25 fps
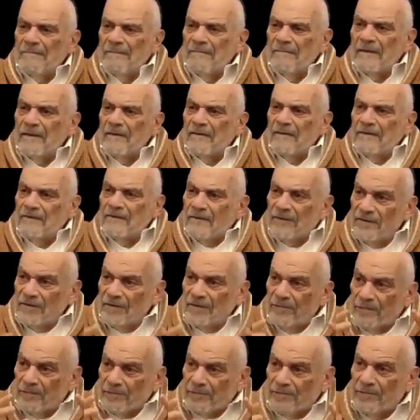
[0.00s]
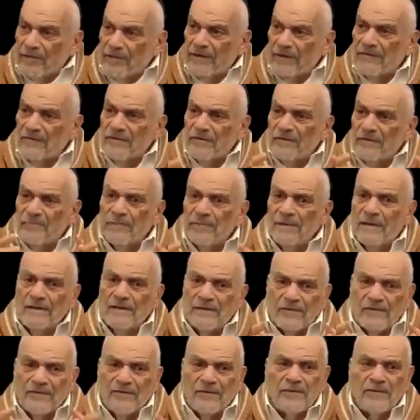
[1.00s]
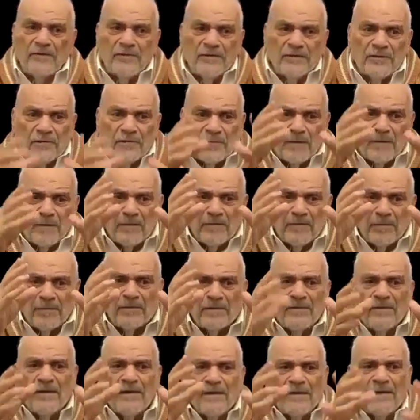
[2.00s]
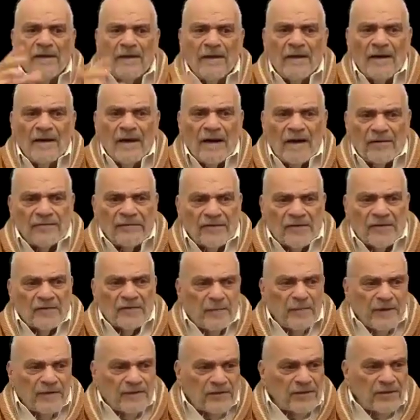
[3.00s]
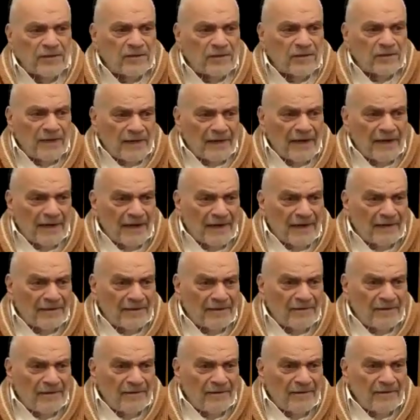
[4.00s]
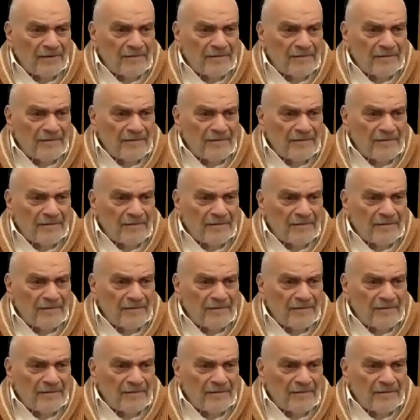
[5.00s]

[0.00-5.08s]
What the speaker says: It's to impress upon the Jewish people how special they are,